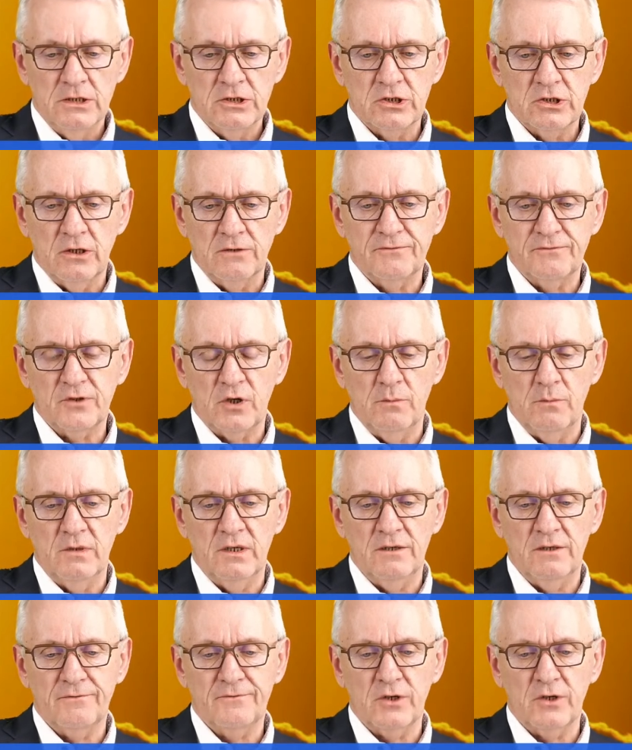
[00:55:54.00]
So
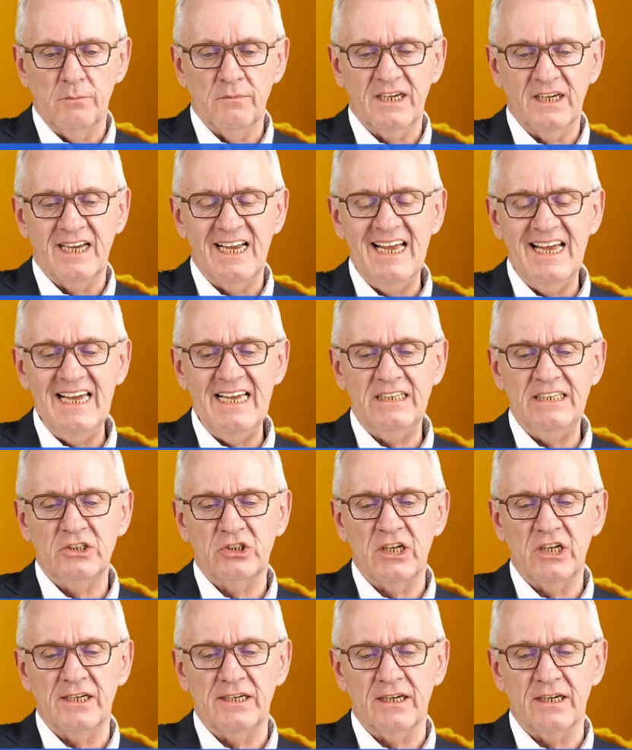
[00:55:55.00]
from a heat
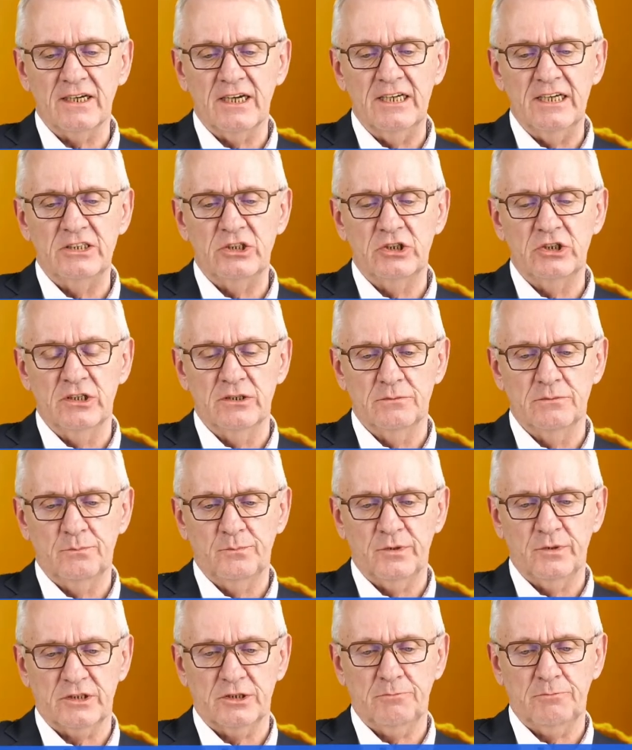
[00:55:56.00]
generation
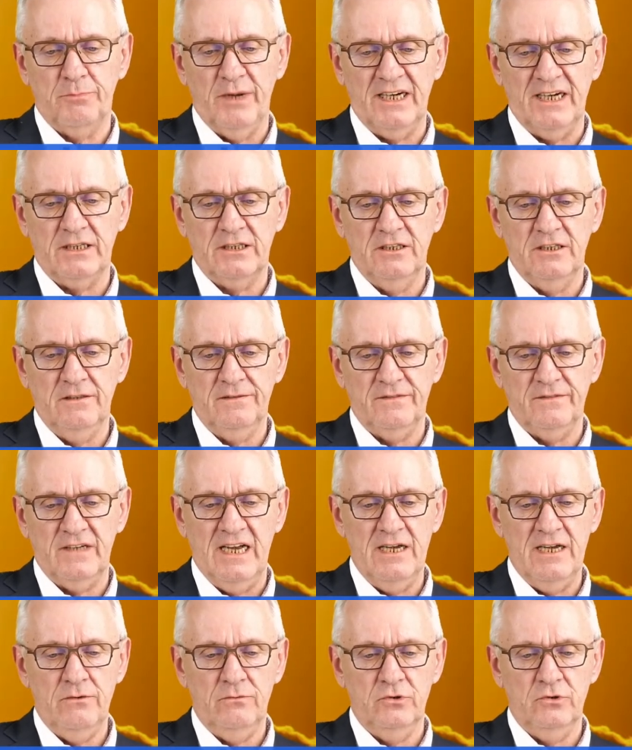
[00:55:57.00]
perspective,
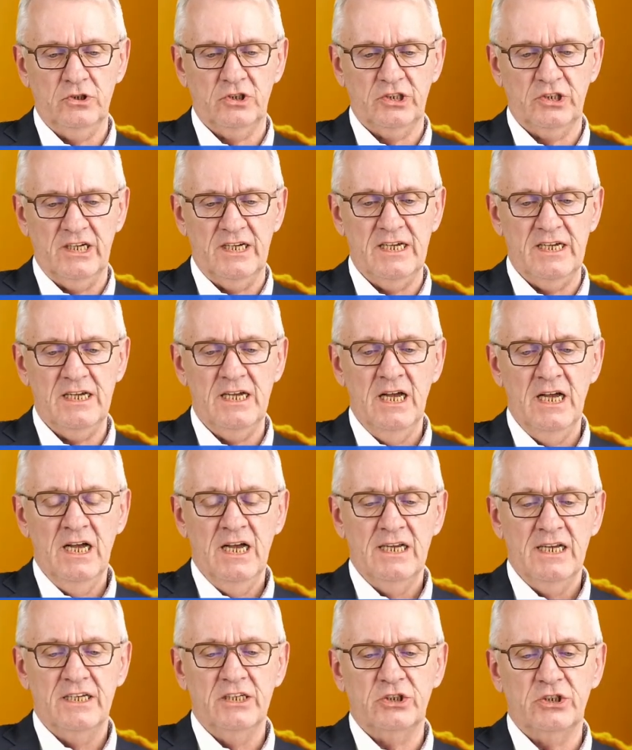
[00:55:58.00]
I would say
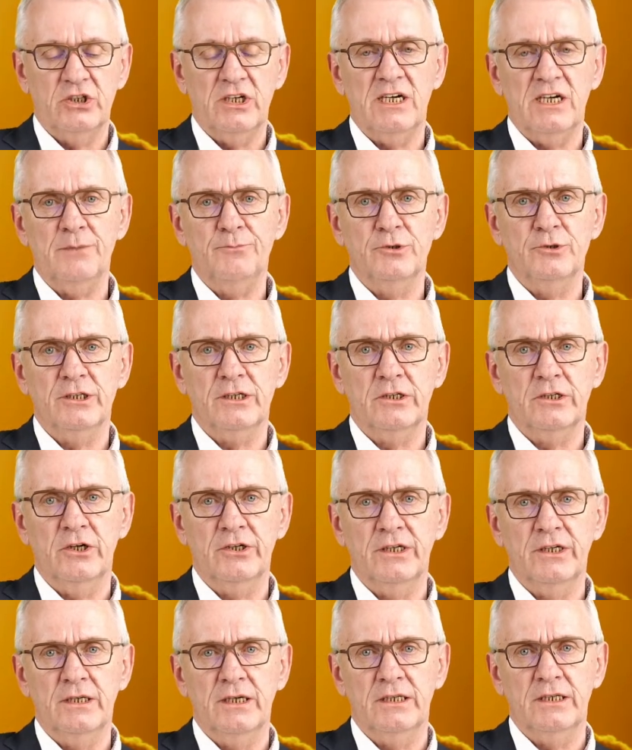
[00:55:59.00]
the sharper the
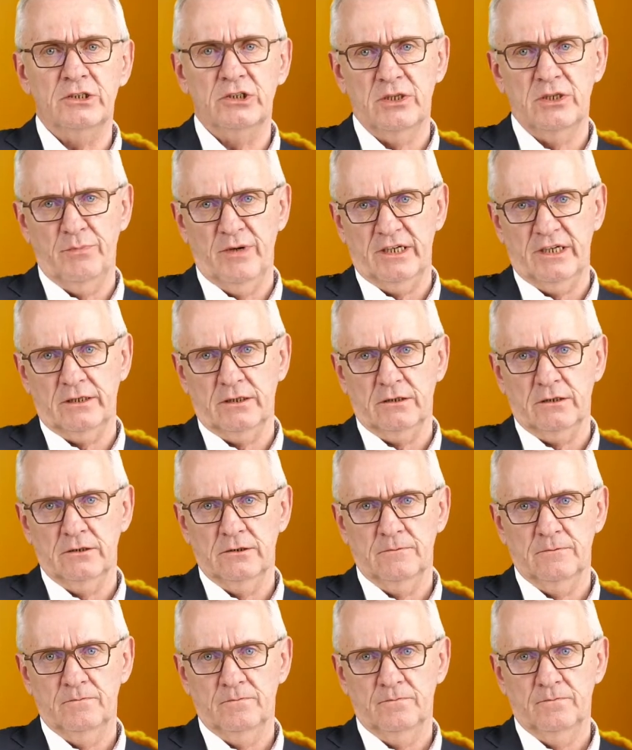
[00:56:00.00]
cutting edge, the better.
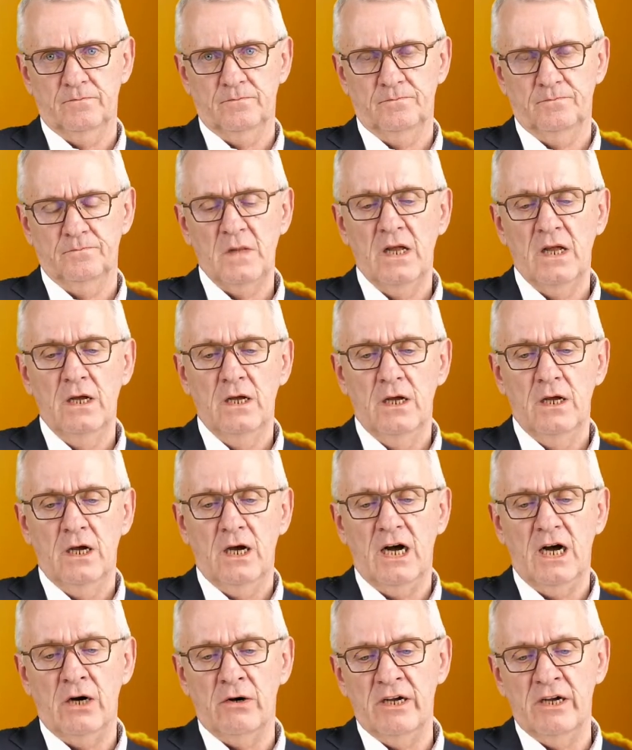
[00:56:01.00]

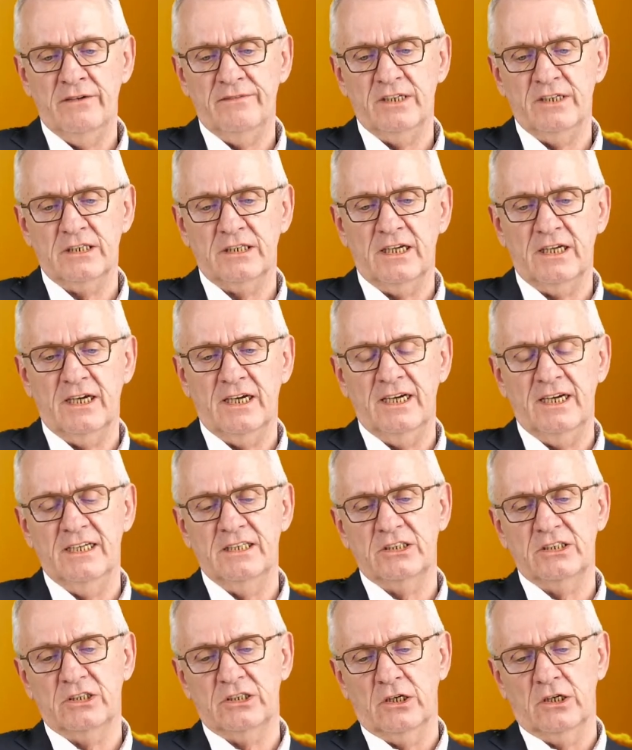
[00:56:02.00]
However, there
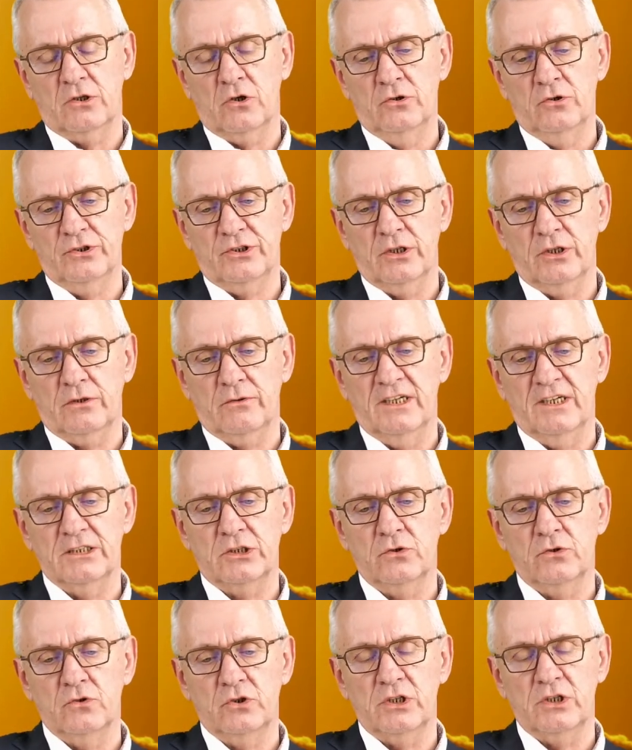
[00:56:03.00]
is a
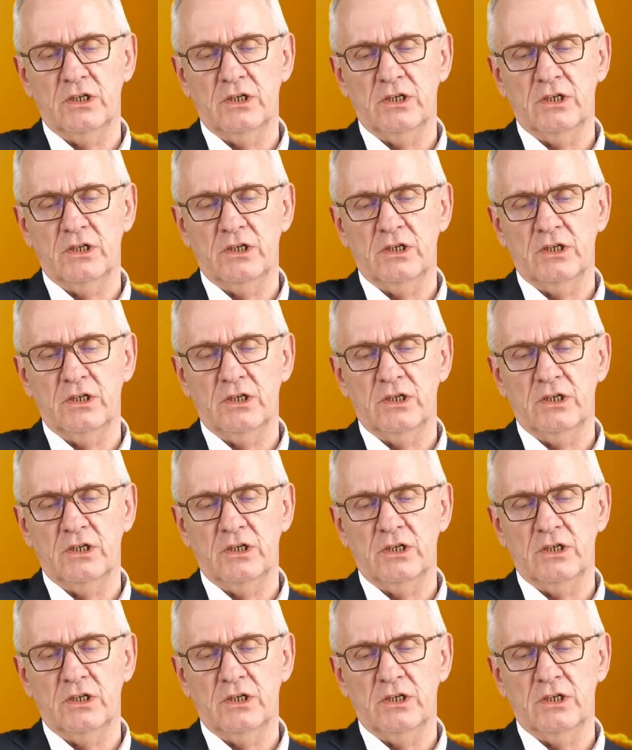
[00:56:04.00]
consequence to